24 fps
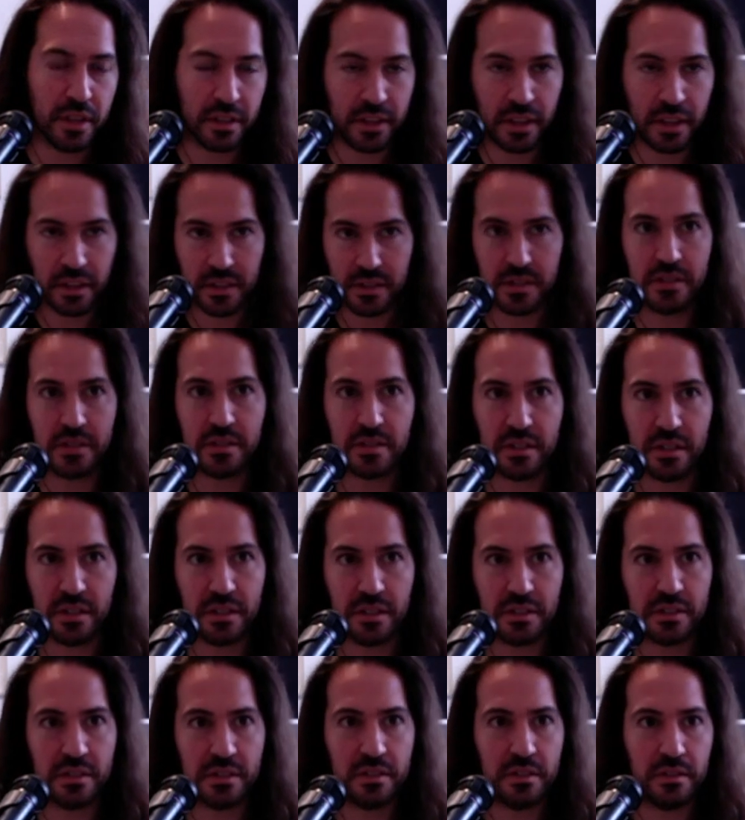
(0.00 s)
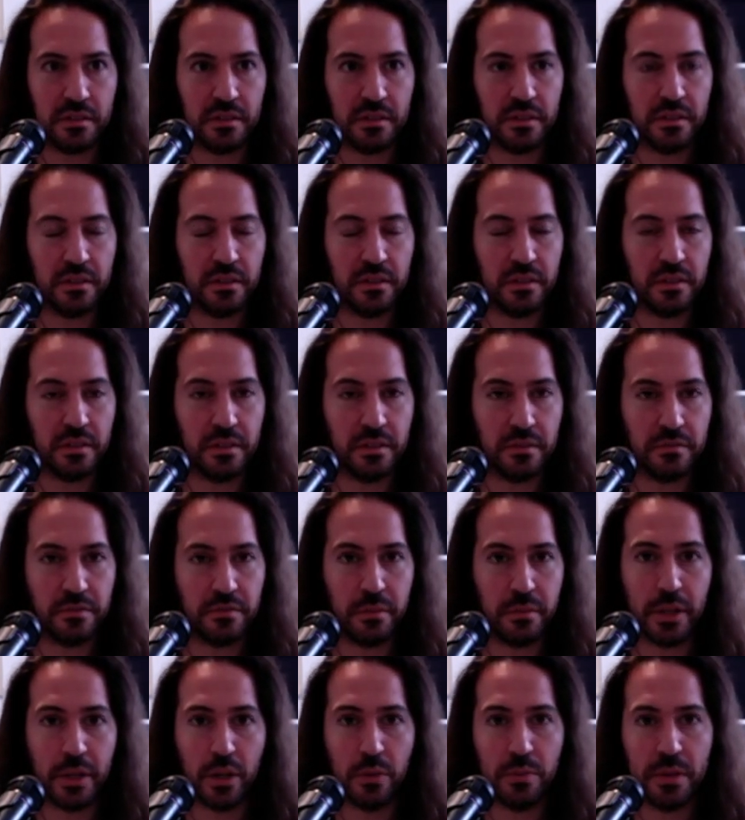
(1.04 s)
that this is a
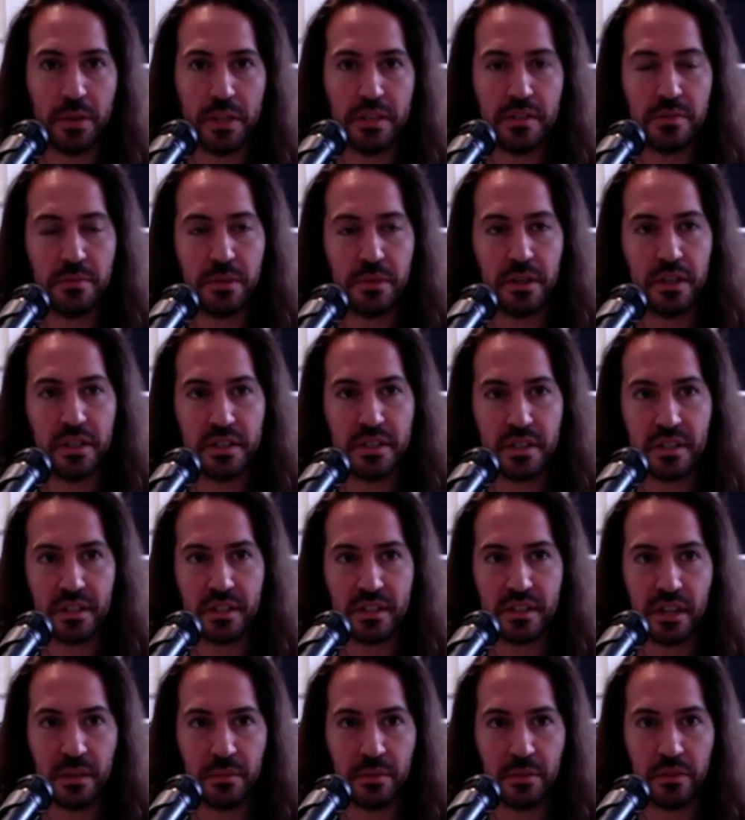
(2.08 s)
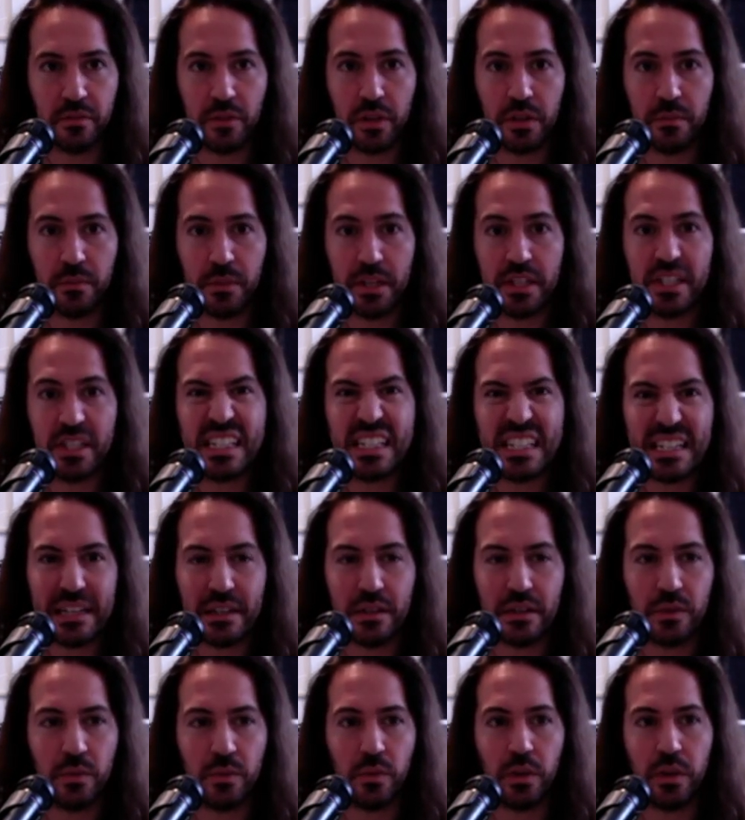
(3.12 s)
flamenco piece, but it's an example of what you might see
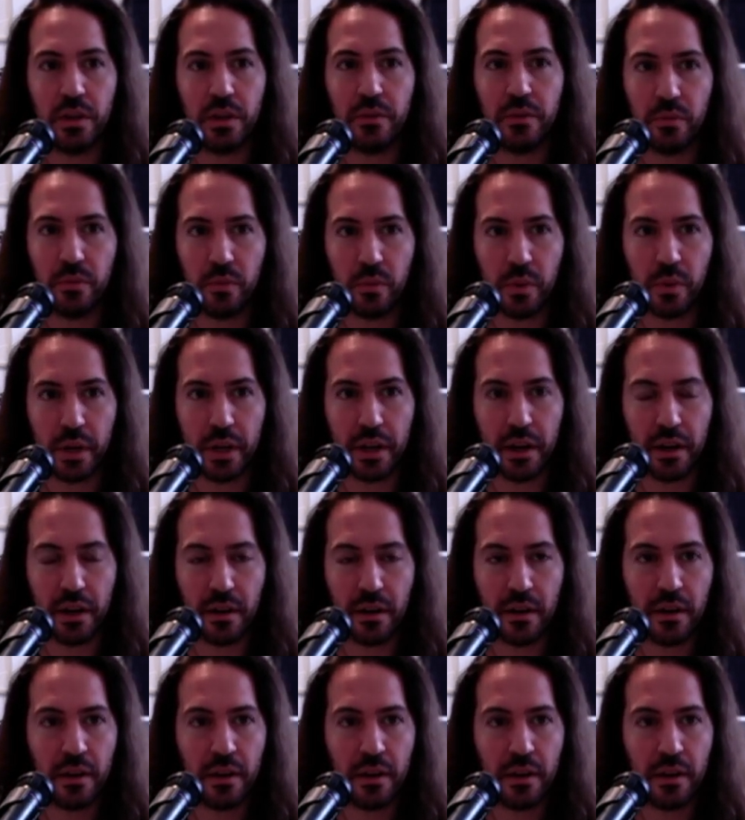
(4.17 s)
in one where,